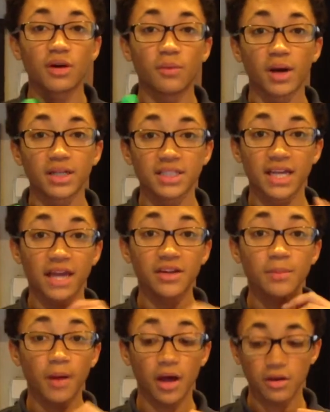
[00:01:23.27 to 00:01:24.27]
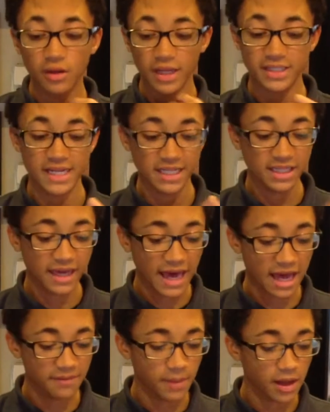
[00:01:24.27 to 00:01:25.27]
want to get your bottle and take the
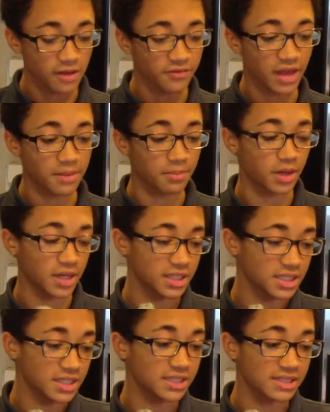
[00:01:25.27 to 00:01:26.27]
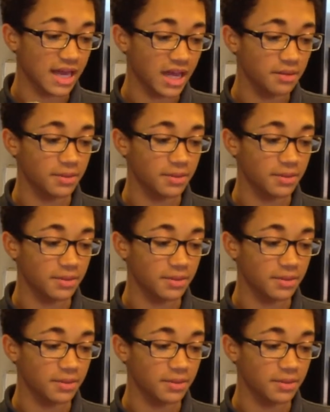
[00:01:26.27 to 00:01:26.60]
cap off and put it to the side